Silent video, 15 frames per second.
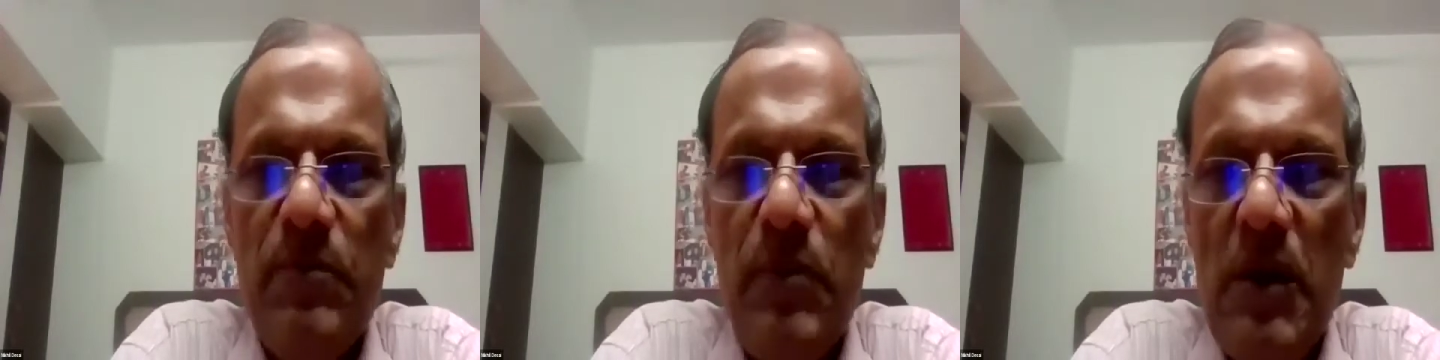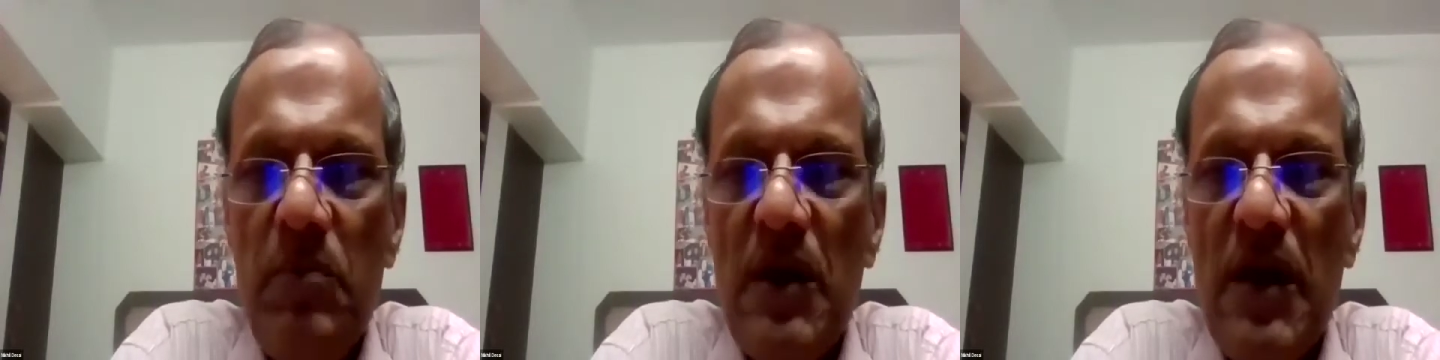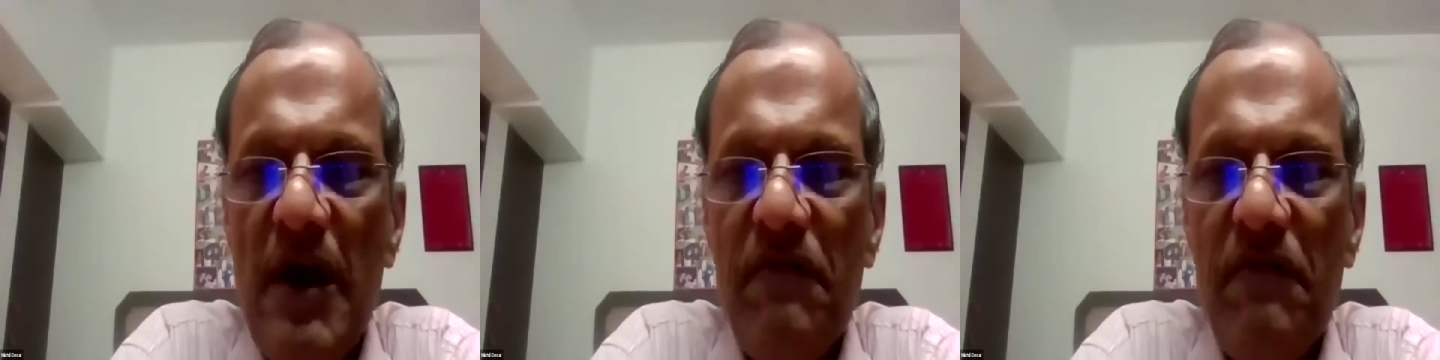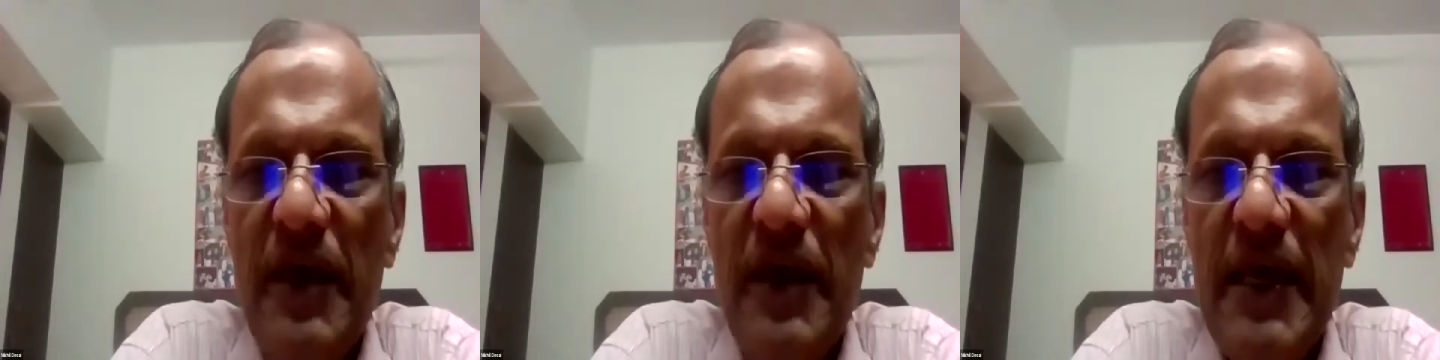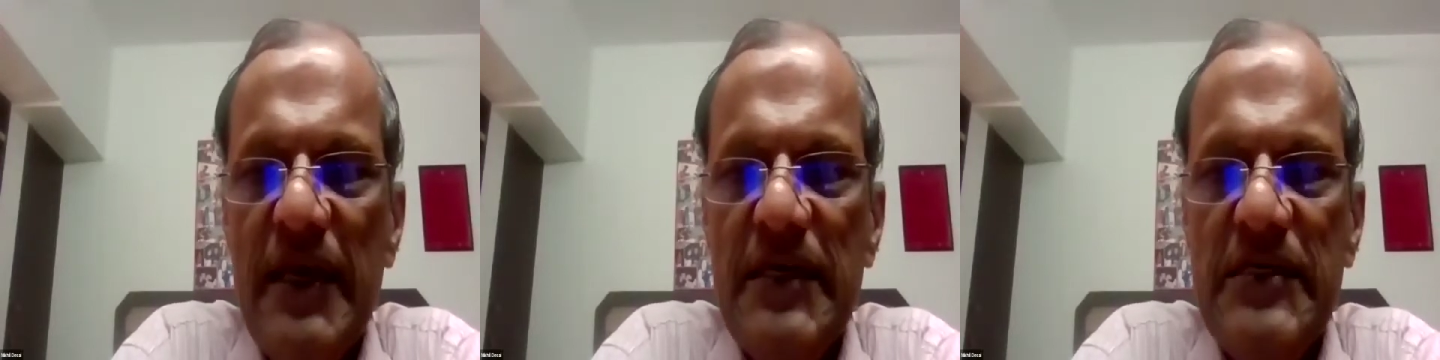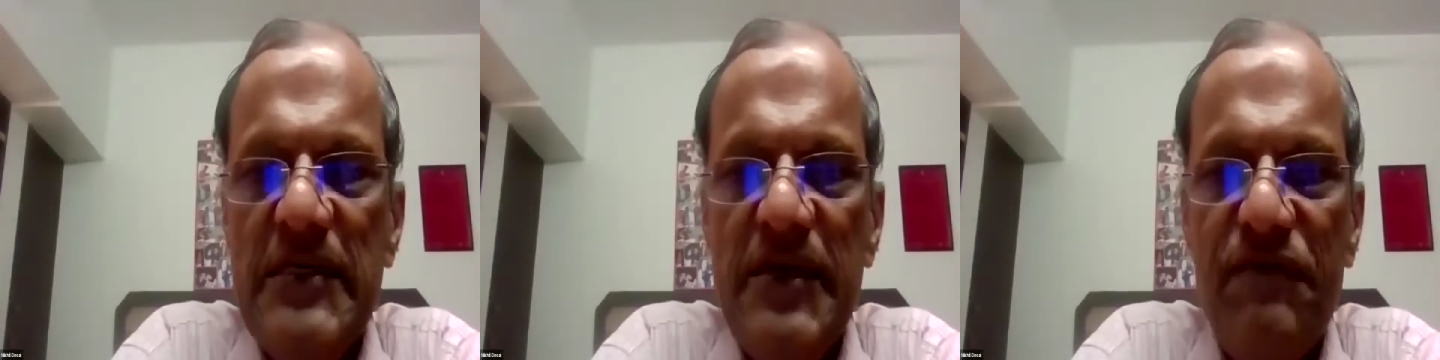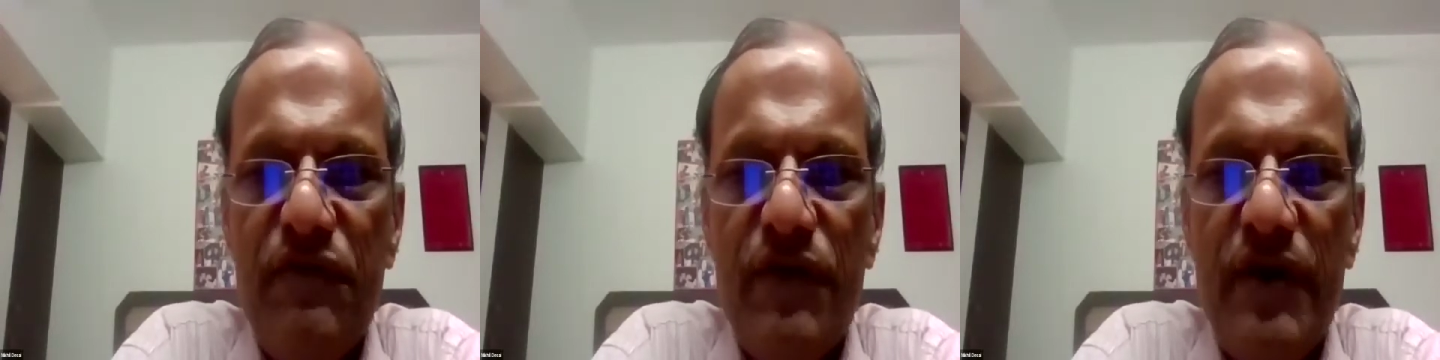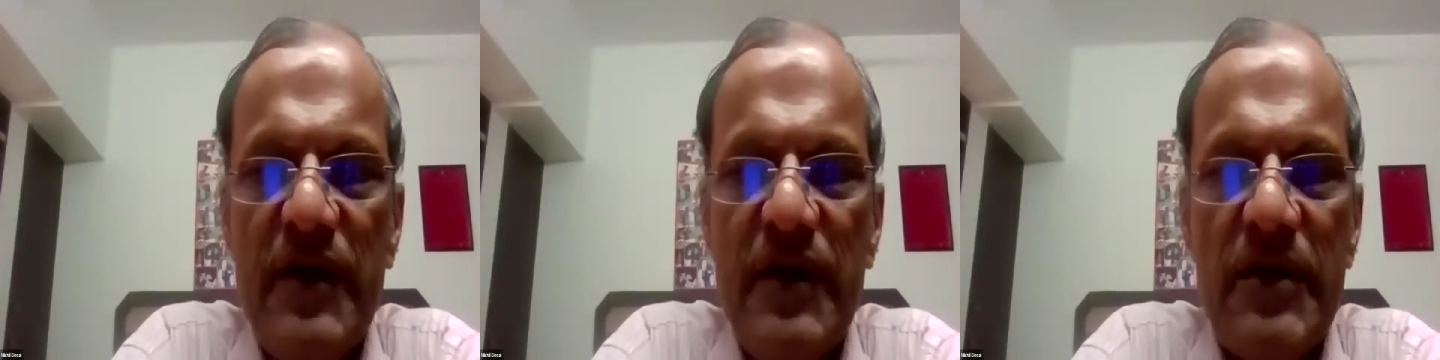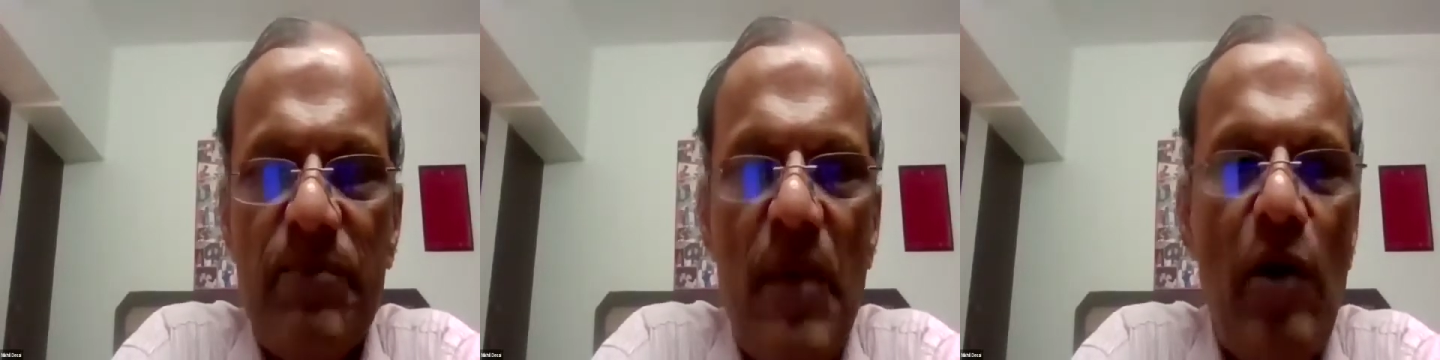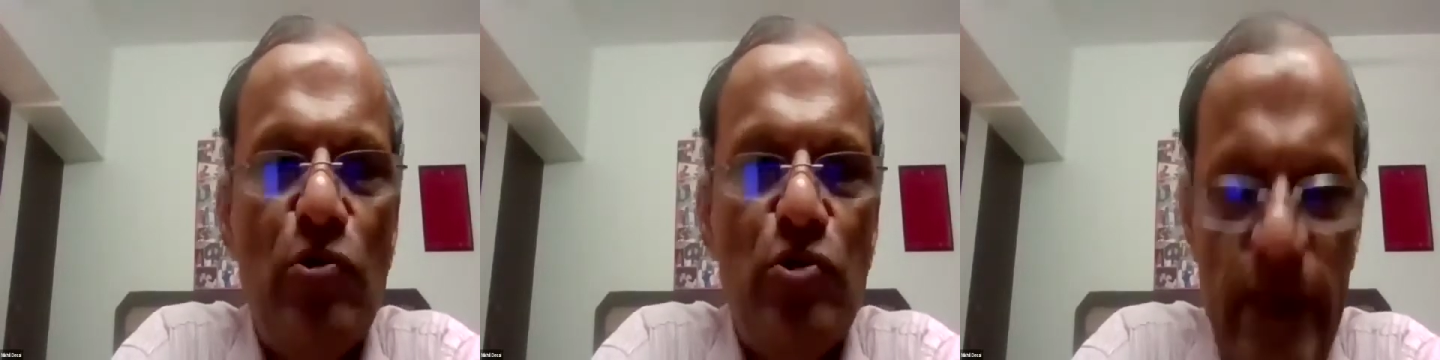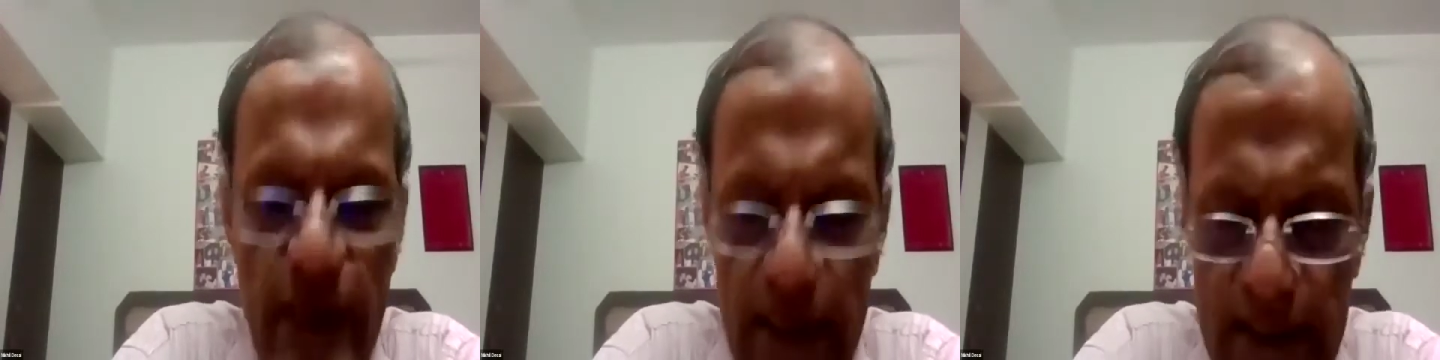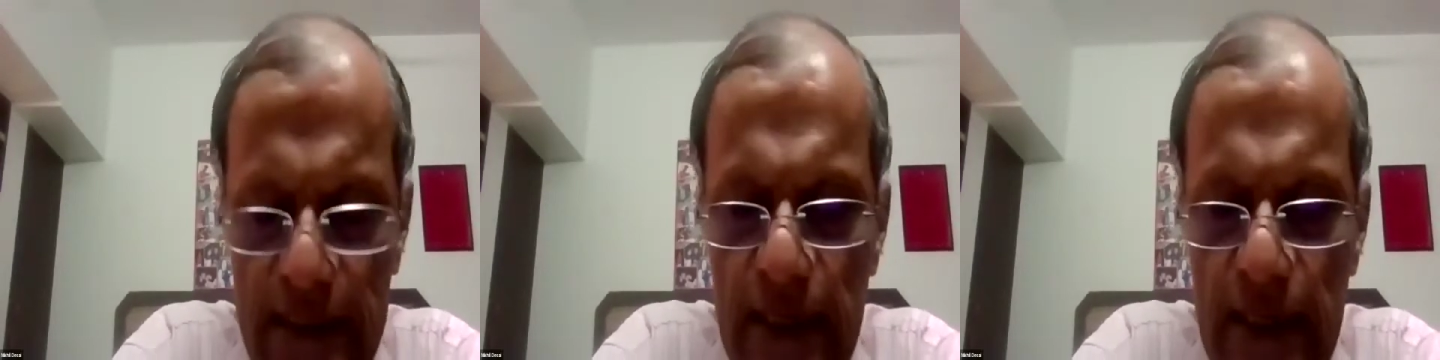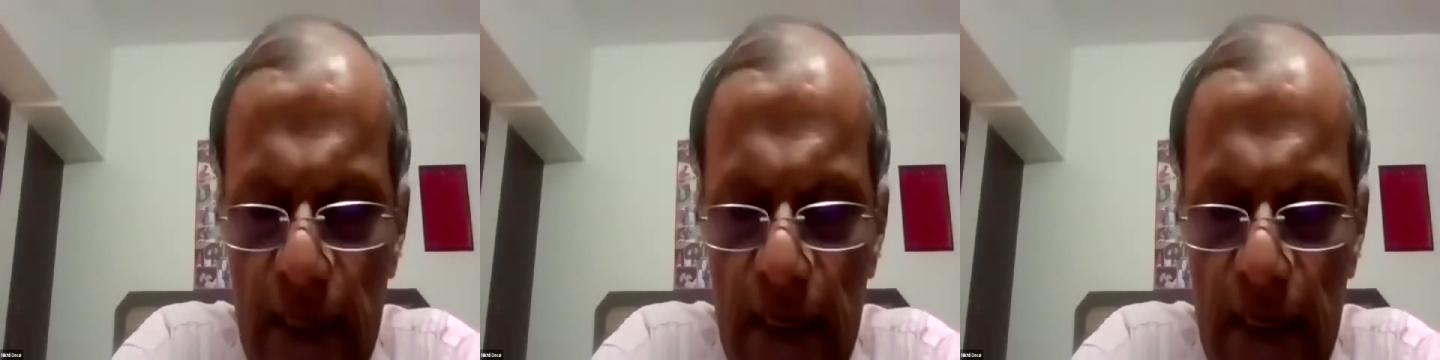the people are feeling different about it.